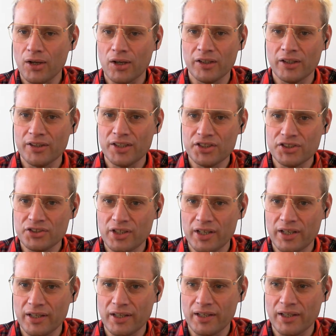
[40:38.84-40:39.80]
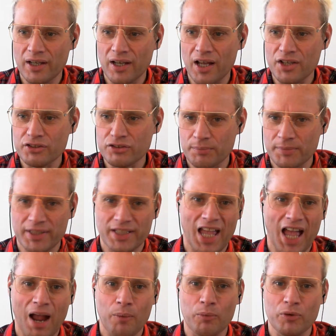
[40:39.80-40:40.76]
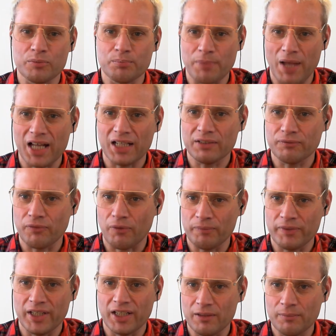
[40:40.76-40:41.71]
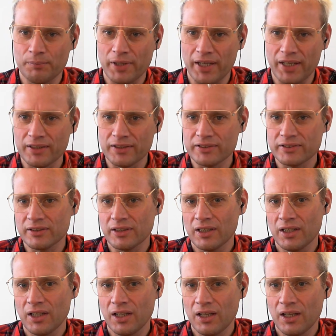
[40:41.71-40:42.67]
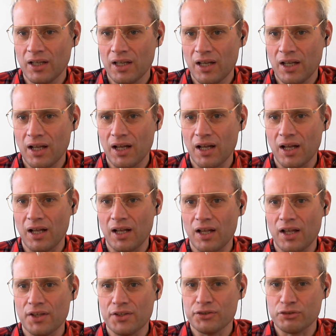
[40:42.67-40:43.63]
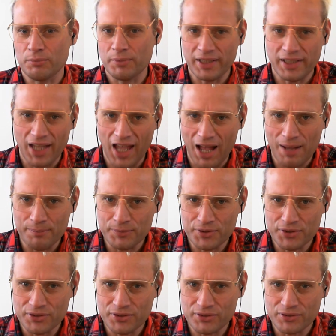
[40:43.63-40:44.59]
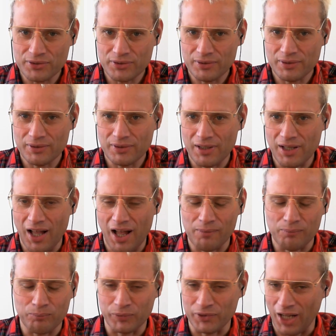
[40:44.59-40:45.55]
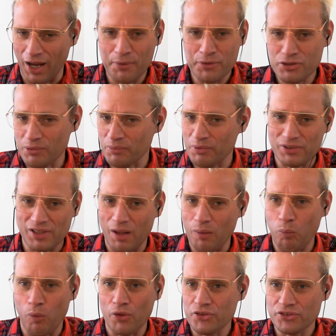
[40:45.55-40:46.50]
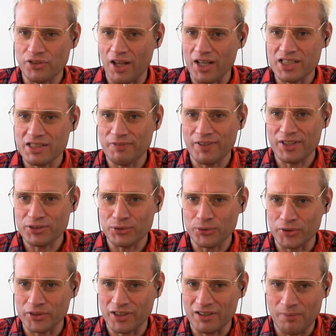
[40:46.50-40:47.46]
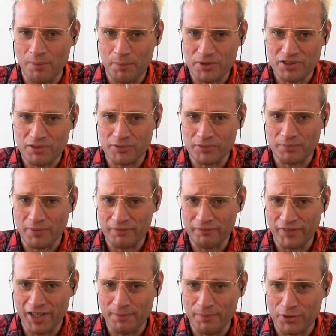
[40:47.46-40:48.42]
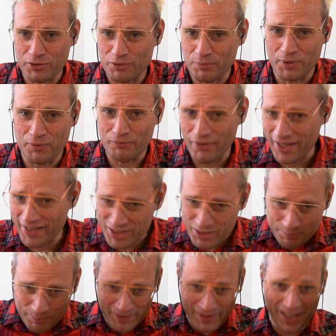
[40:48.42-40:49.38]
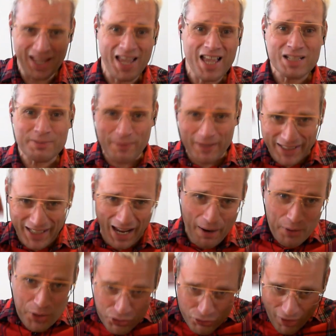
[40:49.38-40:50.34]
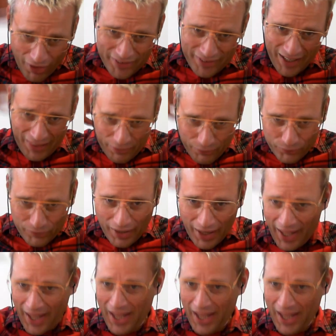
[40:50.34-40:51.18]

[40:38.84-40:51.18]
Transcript: Earlier this year, a swimming cap was banned from the Olympics. Swimming caps, when I was swimming, it was like one size fits all. And I remember some of my female swimming friends spending hours trying to get all the